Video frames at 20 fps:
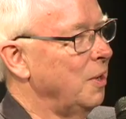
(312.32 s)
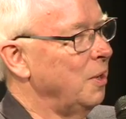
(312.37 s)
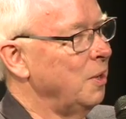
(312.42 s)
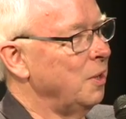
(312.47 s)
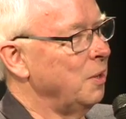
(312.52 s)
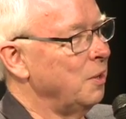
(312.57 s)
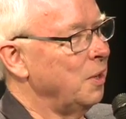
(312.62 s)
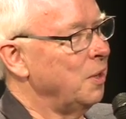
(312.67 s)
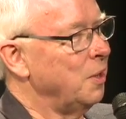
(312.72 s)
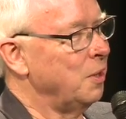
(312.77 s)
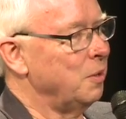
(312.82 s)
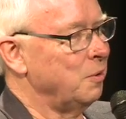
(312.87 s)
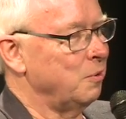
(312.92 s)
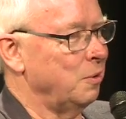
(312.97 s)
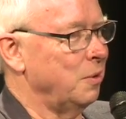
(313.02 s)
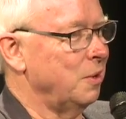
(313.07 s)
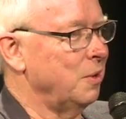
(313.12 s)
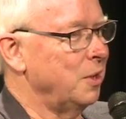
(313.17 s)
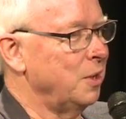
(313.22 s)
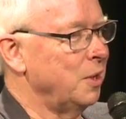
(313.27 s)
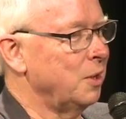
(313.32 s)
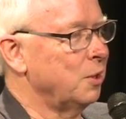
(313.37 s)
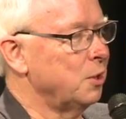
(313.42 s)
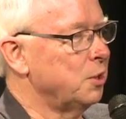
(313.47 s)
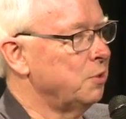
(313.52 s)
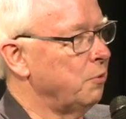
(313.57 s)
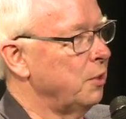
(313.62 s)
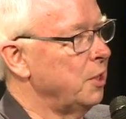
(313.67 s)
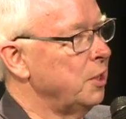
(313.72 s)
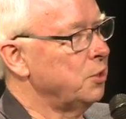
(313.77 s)
in the
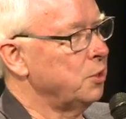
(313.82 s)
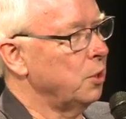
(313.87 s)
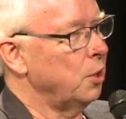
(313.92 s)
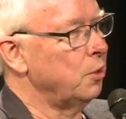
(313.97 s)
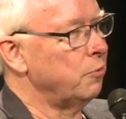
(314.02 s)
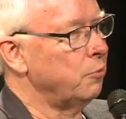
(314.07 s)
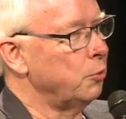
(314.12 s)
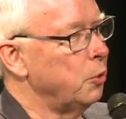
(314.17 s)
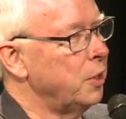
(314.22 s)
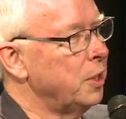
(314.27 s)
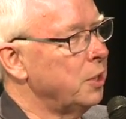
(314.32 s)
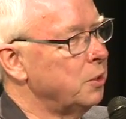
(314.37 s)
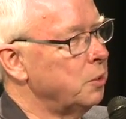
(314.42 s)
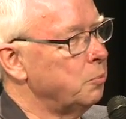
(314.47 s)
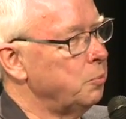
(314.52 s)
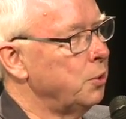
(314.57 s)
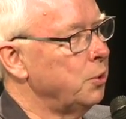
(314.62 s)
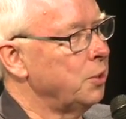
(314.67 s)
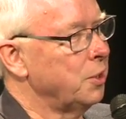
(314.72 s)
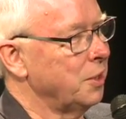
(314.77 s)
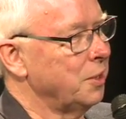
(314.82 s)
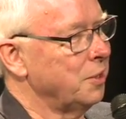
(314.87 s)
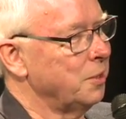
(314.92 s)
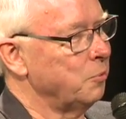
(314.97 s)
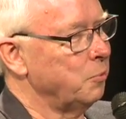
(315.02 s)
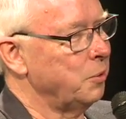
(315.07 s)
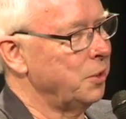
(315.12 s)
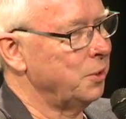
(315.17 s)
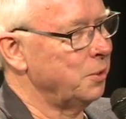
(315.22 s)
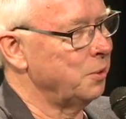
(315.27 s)
English phrase, over-egg the pudding,
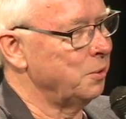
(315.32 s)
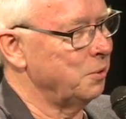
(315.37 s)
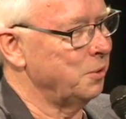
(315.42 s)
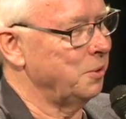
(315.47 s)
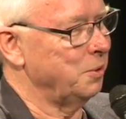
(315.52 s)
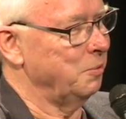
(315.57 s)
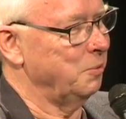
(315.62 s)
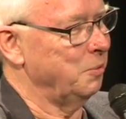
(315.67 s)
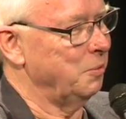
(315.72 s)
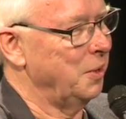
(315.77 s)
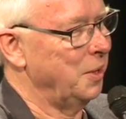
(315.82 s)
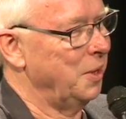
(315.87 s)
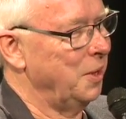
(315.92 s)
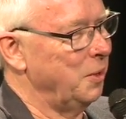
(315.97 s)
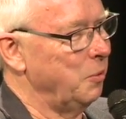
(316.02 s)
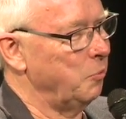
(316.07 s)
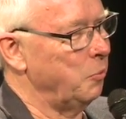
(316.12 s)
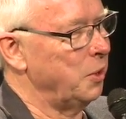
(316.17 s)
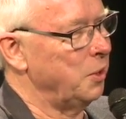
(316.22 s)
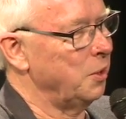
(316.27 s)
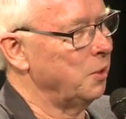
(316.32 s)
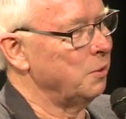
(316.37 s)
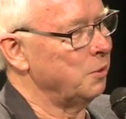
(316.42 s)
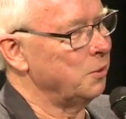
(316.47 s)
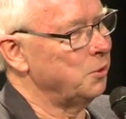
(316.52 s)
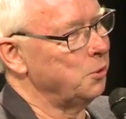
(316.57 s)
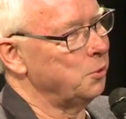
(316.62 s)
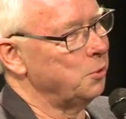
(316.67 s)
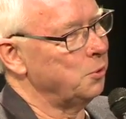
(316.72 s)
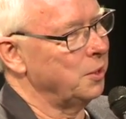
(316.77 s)
that we
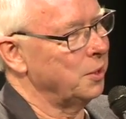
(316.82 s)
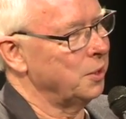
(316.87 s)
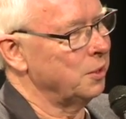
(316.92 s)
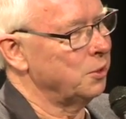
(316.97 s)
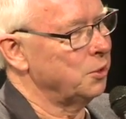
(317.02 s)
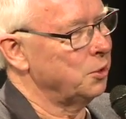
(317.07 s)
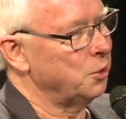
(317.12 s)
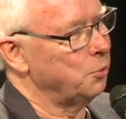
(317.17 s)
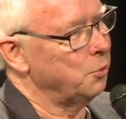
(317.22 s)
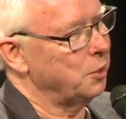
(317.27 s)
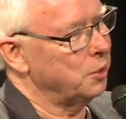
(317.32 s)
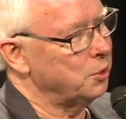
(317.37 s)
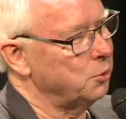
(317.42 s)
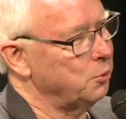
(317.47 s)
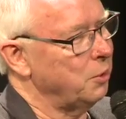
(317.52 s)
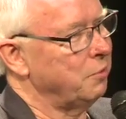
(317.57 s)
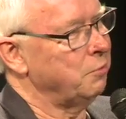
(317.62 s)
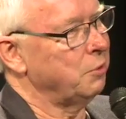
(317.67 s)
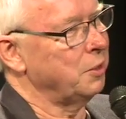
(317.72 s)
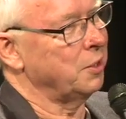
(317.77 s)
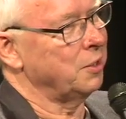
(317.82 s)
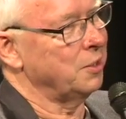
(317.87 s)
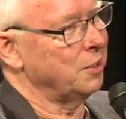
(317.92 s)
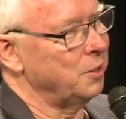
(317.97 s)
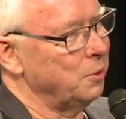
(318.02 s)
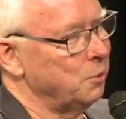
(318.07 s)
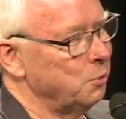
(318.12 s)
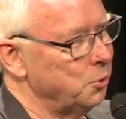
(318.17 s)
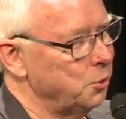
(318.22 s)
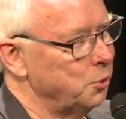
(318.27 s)
don't do things too
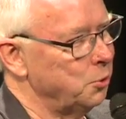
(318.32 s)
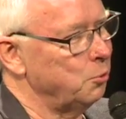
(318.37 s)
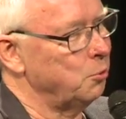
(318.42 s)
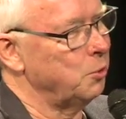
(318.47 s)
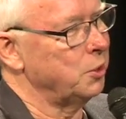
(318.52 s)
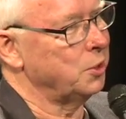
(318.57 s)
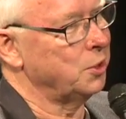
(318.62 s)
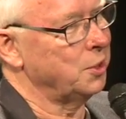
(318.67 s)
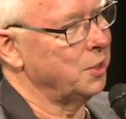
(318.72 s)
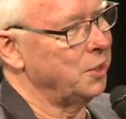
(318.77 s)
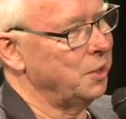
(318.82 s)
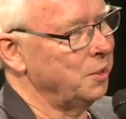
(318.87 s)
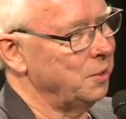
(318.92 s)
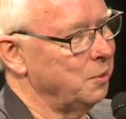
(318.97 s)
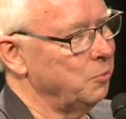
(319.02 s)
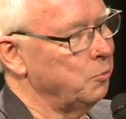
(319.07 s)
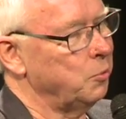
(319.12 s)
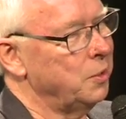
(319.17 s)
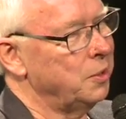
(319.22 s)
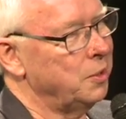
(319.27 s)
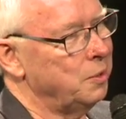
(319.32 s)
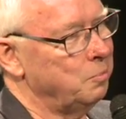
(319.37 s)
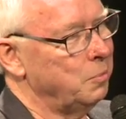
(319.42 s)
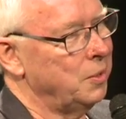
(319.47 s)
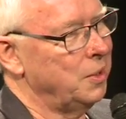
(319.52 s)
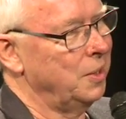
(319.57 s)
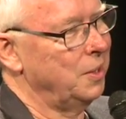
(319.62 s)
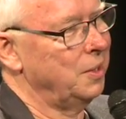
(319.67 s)
extravagantly or too richly, that we